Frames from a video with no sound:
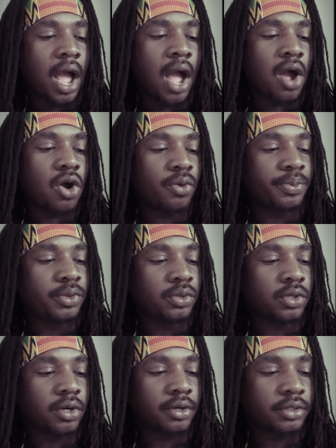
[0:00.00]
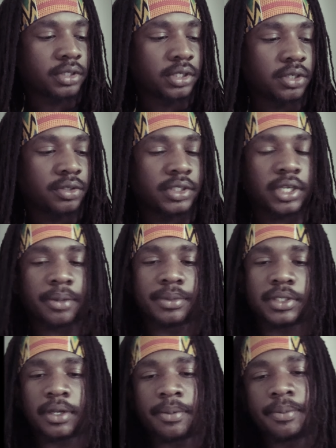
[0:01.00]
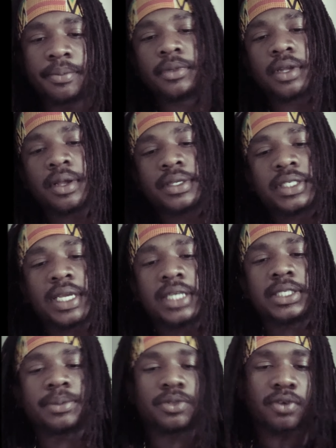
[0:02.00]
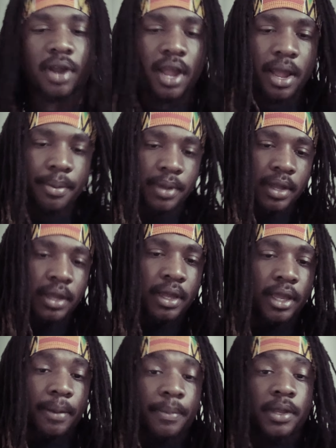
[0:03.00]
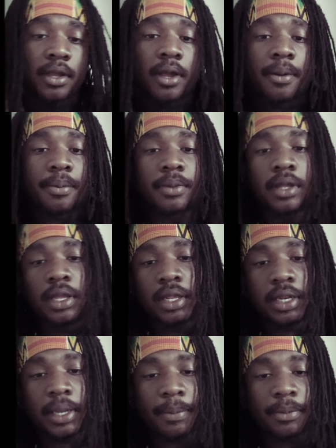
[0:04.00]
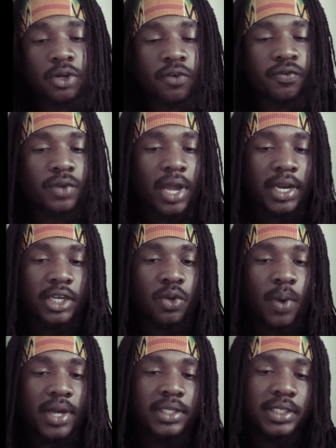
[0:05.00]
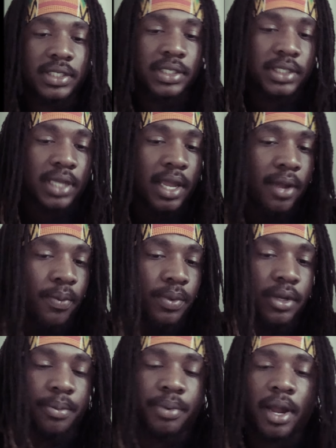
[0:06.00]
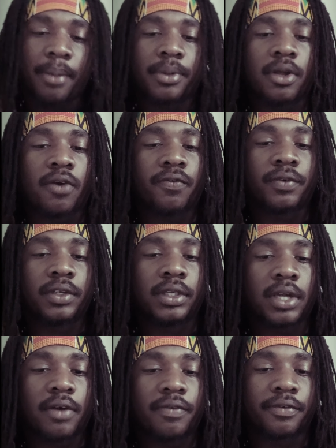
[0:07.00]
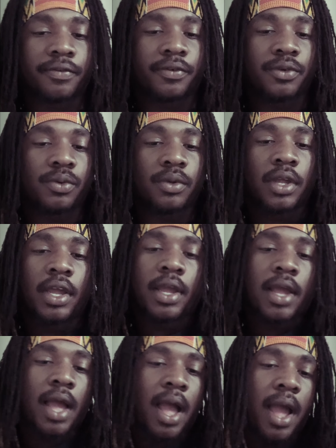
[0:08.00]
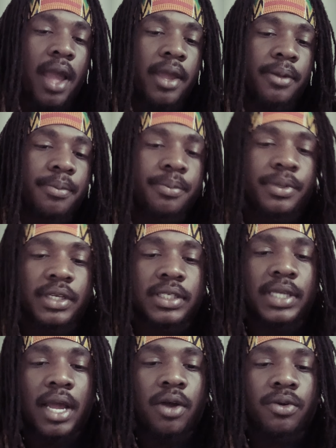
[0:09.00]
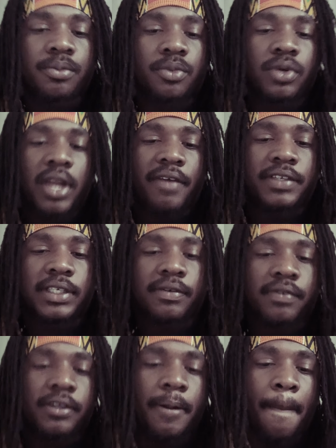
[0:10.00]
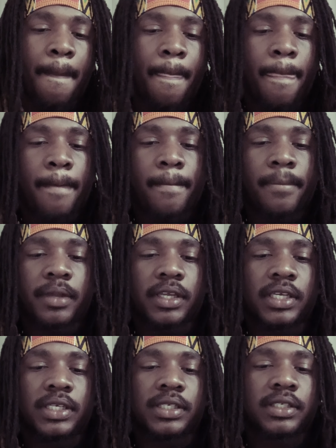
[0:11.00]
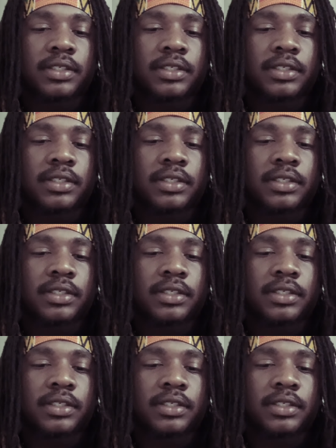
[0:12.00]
I hope you learned a little something, you know what I'm saying? Subscribe, hit me up, let me know if you got any questions, and we could probably hopefully cover for you. All right, peace out. More Life TV. Peace.